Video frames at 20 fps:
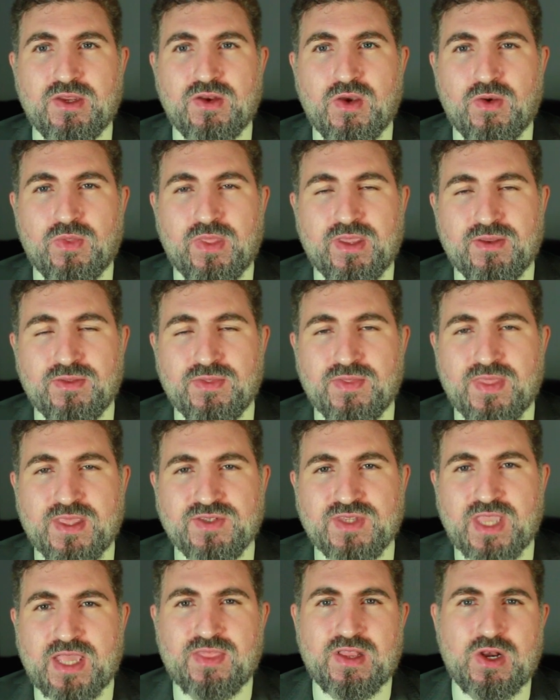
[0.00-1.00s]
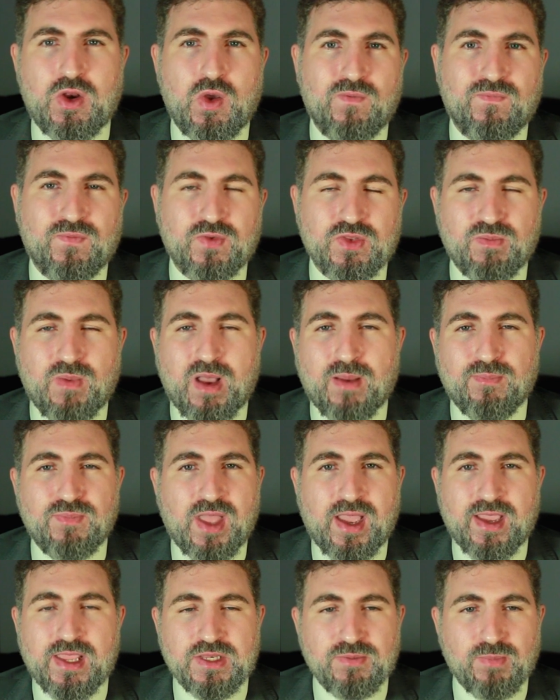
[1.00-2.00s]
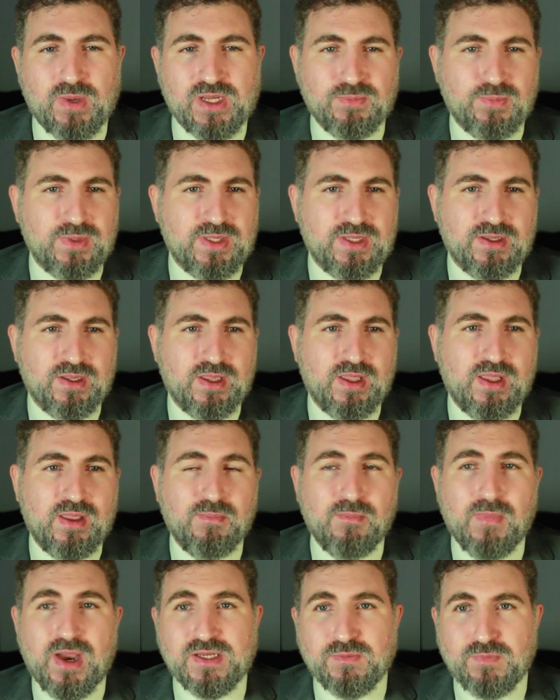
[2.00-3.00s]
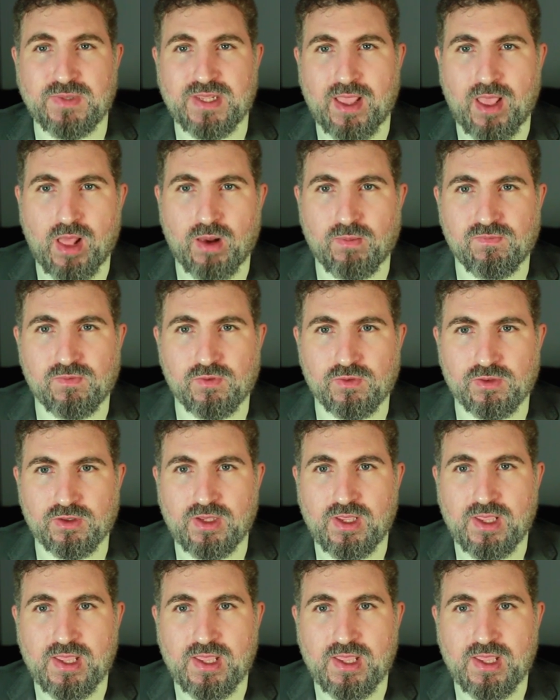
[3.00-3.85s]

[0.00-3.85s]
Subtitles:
you know, they say the low FODMAP diet might be helpful.